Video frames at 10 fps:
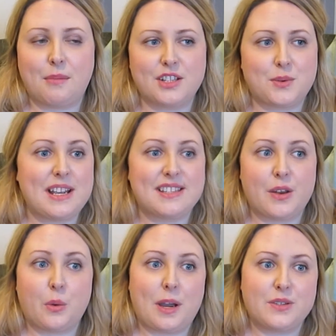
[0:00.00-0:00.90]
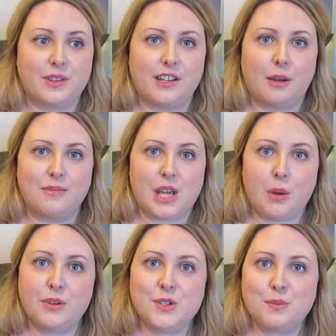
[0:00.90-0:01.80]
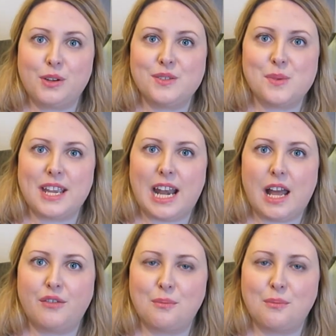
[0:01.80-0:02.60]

So I said, oh, why don't they come to ours? Because we can have